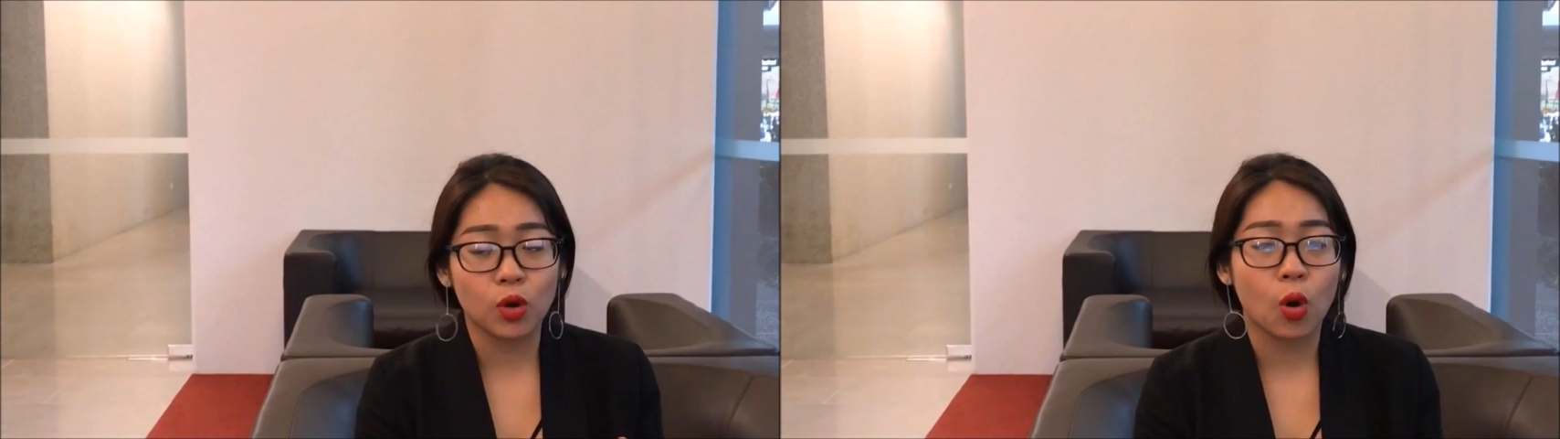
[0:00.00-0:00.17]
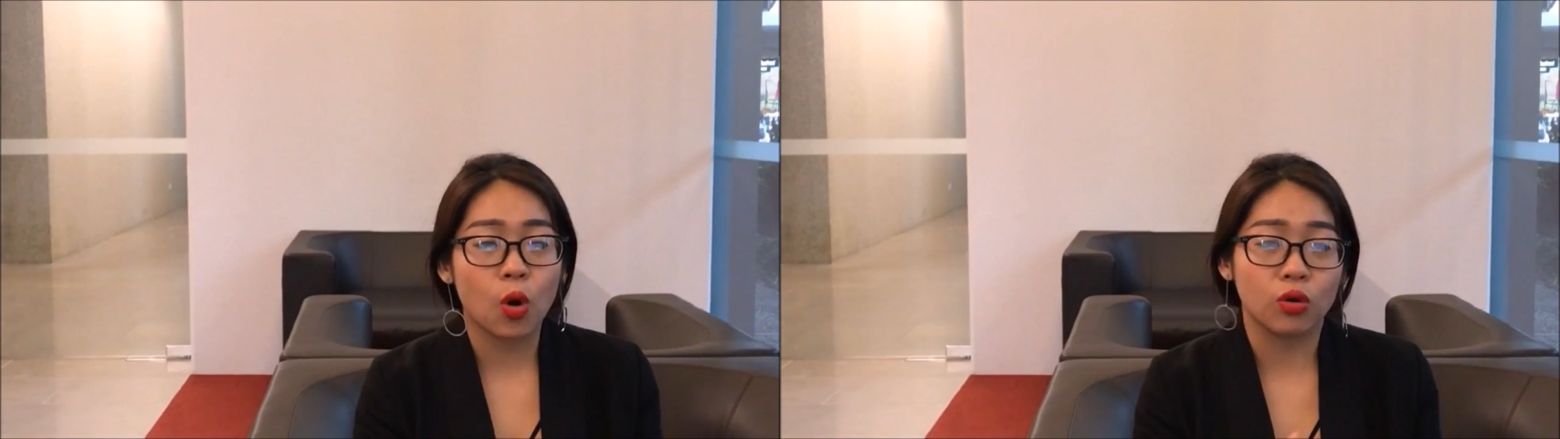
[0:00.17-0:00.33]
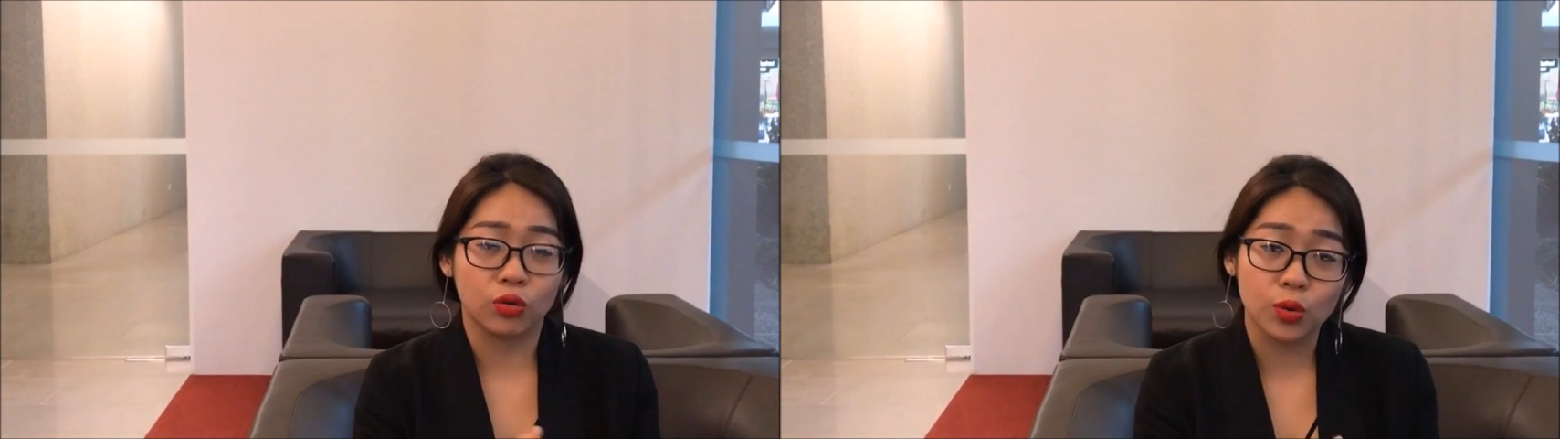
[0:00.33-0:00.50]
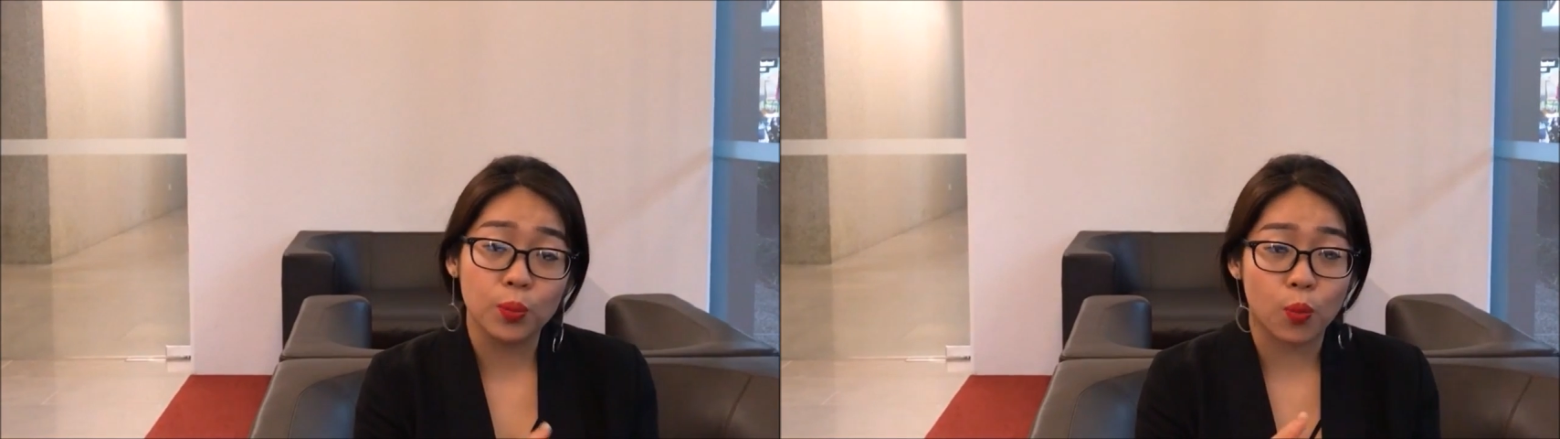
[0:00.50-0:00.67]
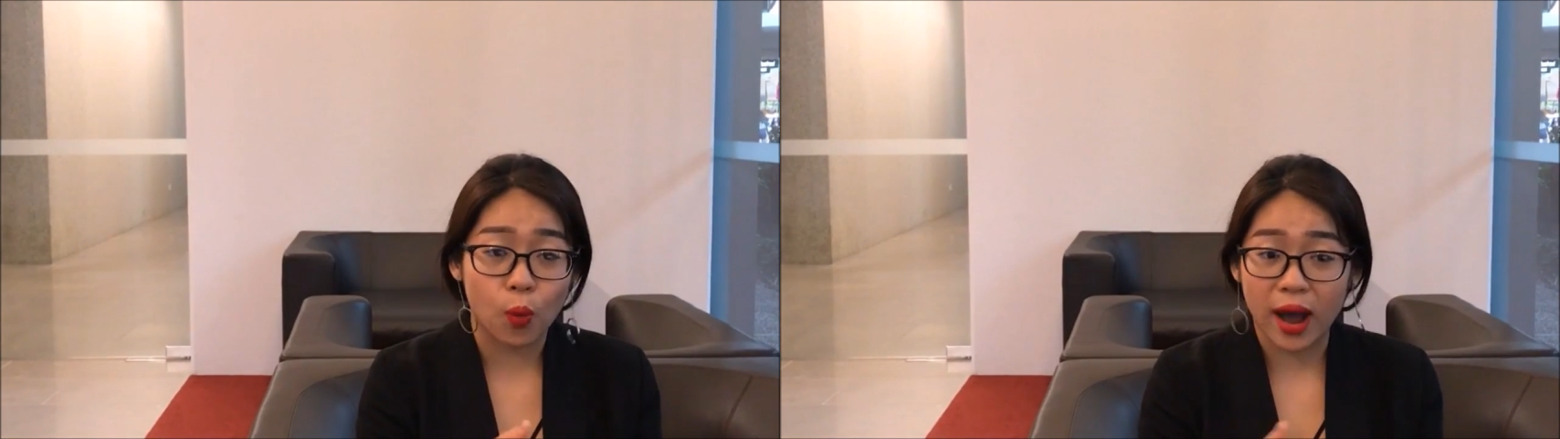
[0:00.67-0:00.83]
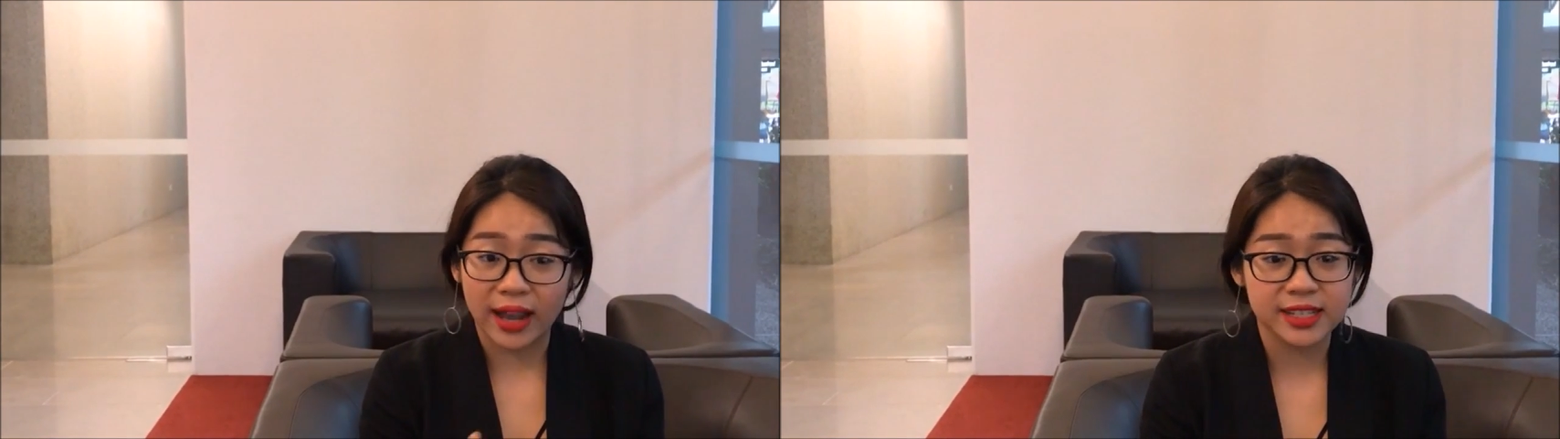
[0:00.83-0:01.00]
called
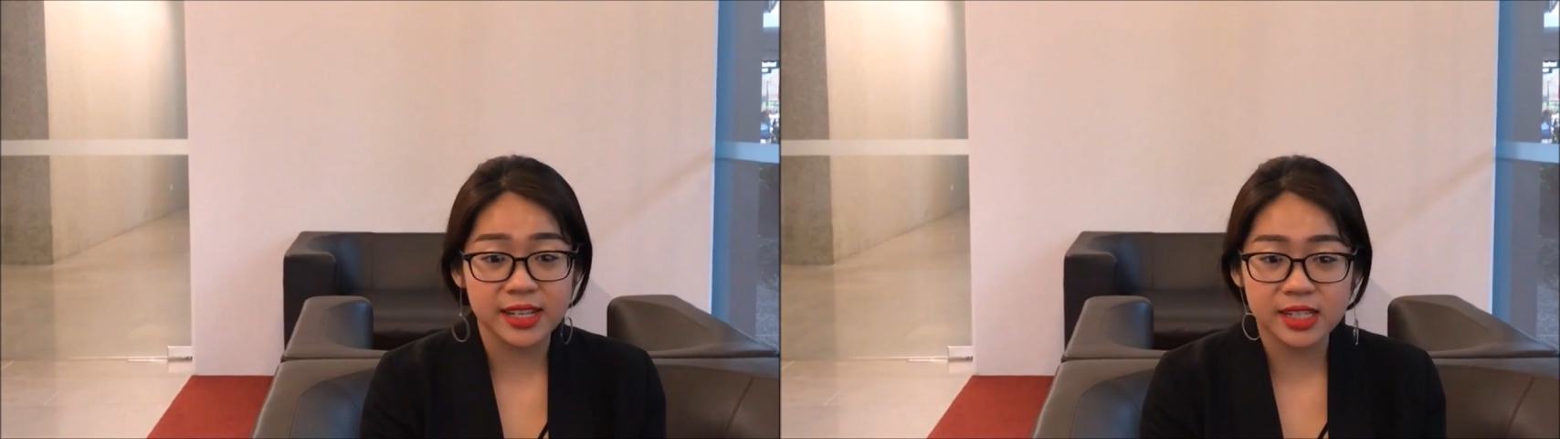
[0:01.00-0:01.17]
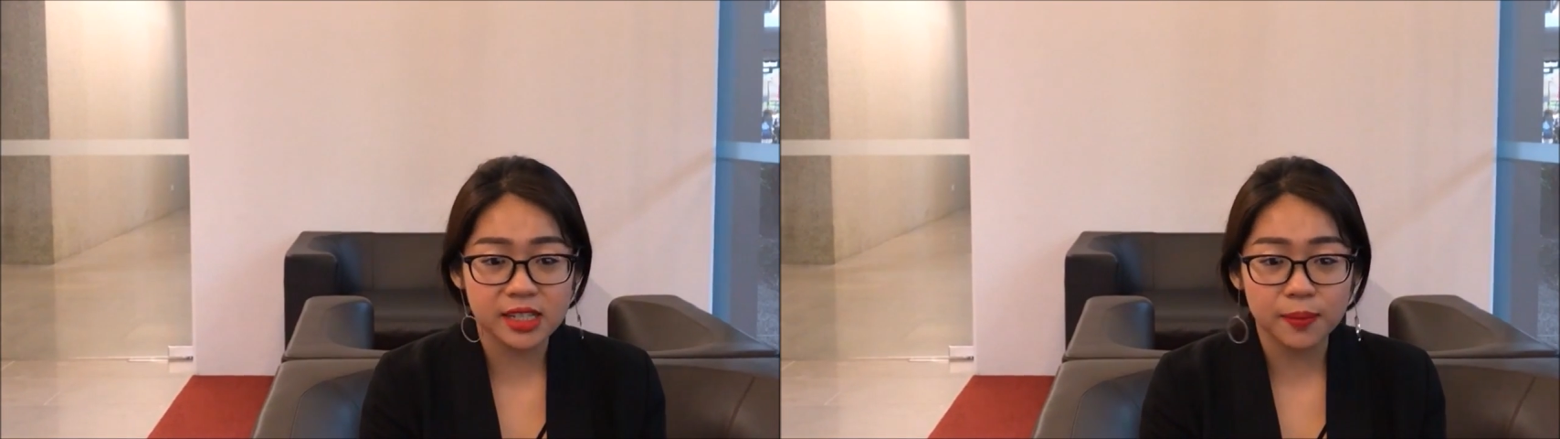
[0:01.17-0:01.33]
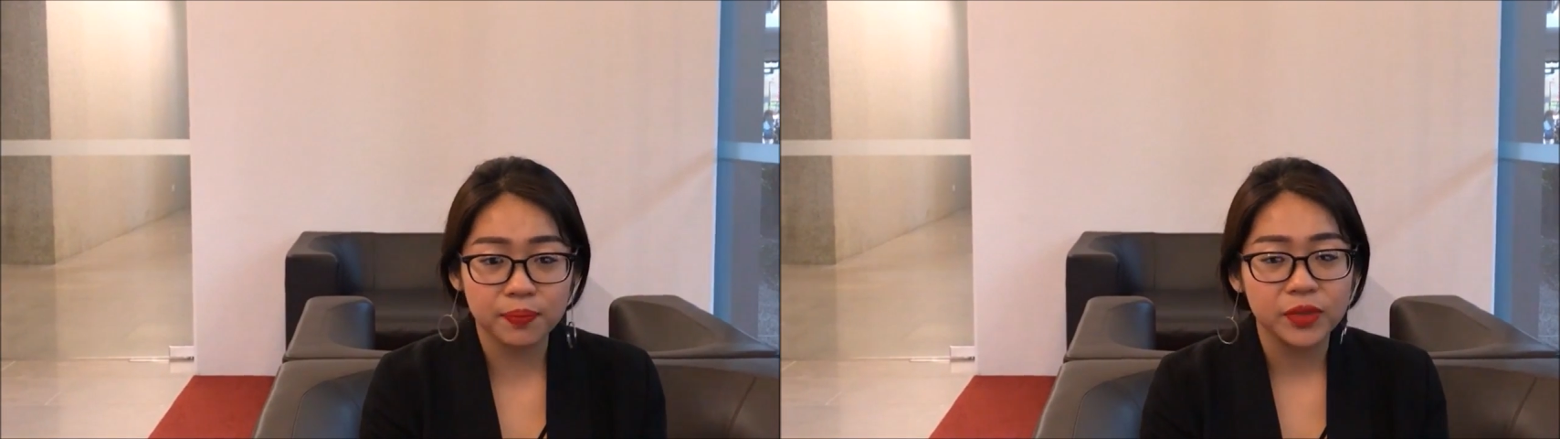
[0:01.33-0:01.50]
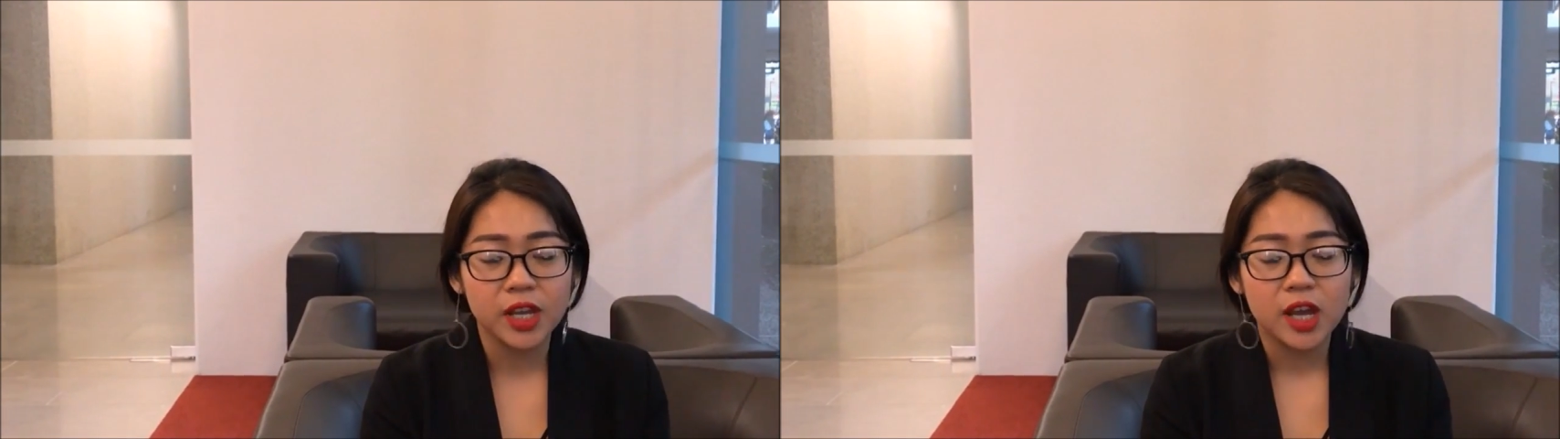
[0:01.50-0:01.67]
group-wide system